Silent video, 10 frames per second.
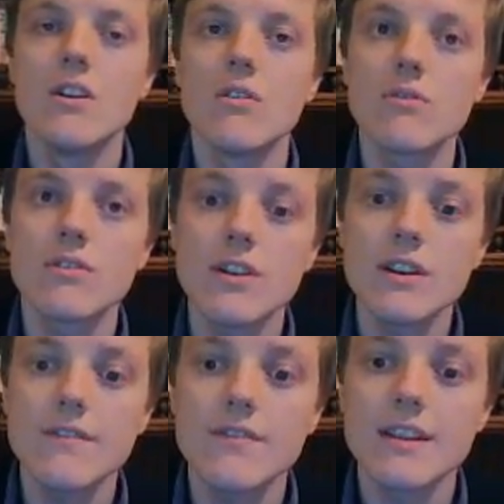
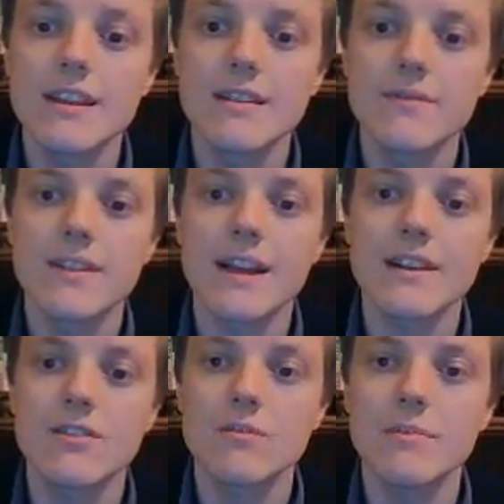Alternatively, the
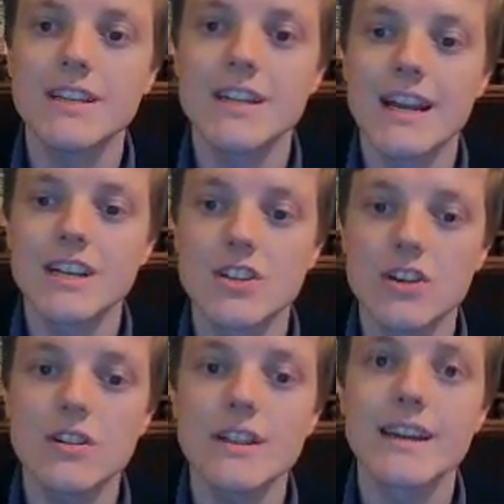flag could be changed
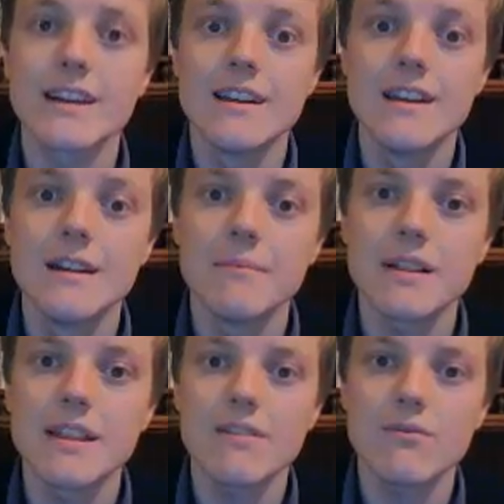earlier,
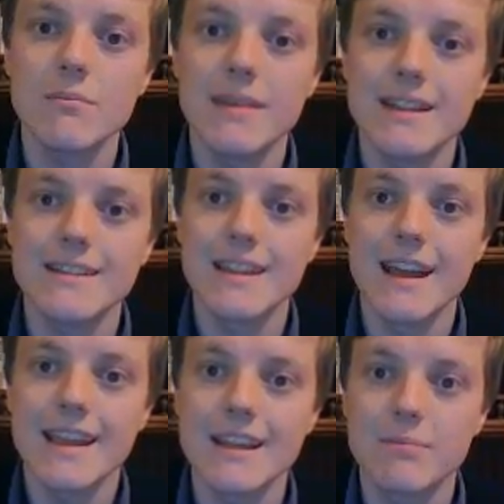but this would mean
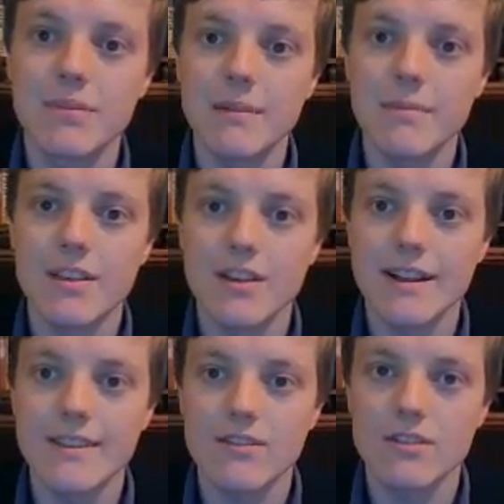delaying the
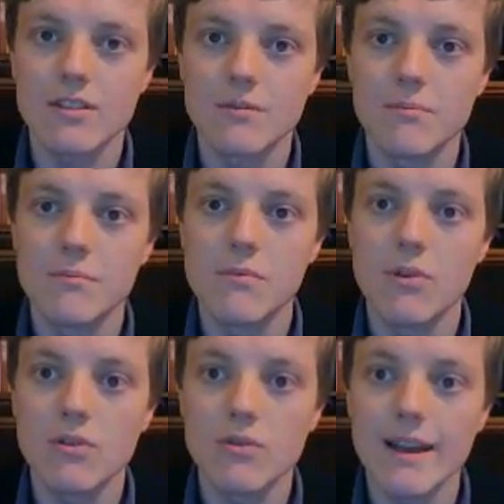plebiscites on the
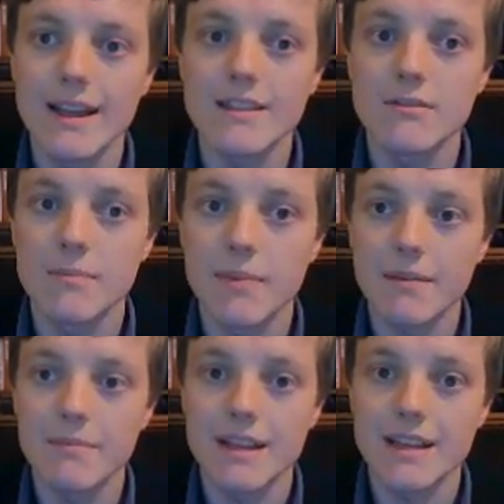model and the
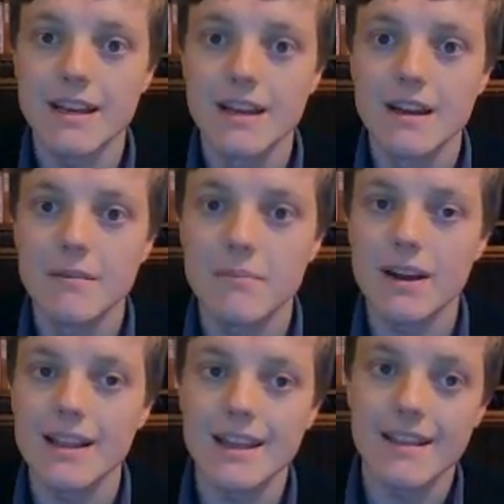republic by
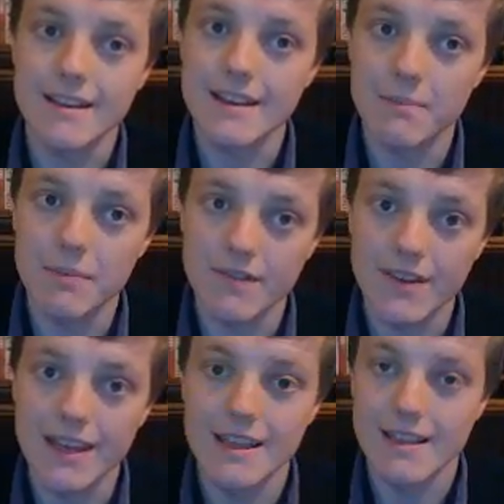at least a couple of
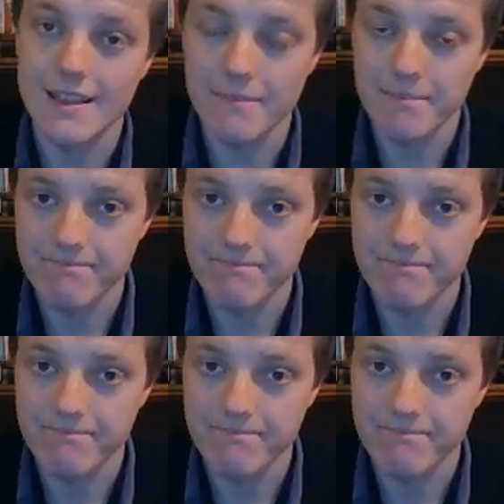years.